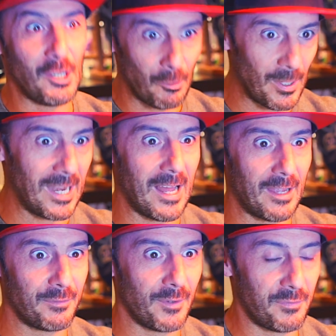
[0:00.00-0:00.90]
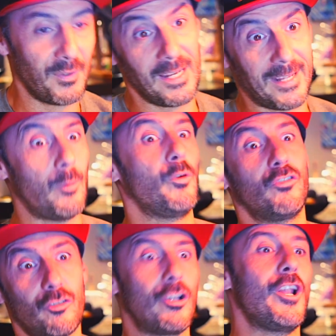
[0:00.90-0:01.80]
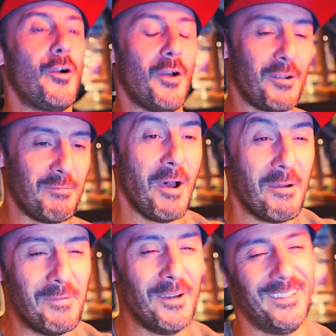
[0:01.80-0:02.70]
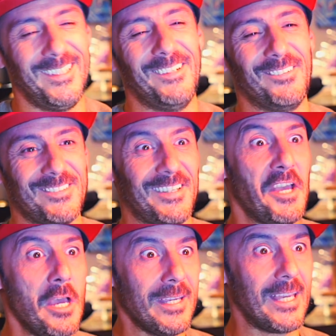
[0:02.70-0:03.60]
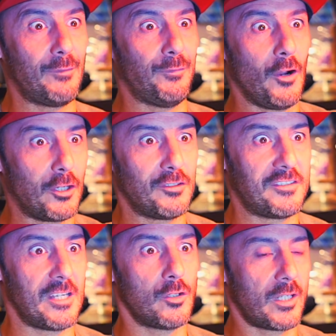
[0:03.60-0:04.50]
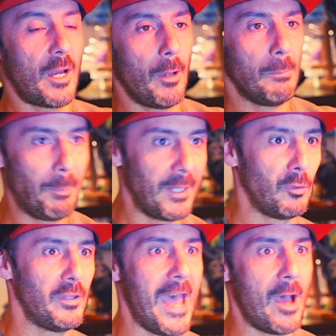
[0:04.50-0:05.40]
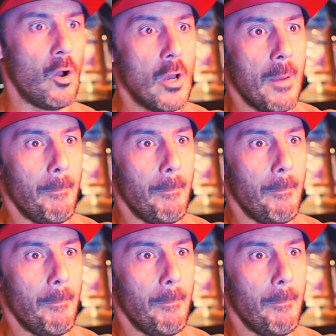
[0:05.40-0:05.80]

in real life, I felt like I was slow. I remember, and I was like, get focused, Cedric, come on, pedal now.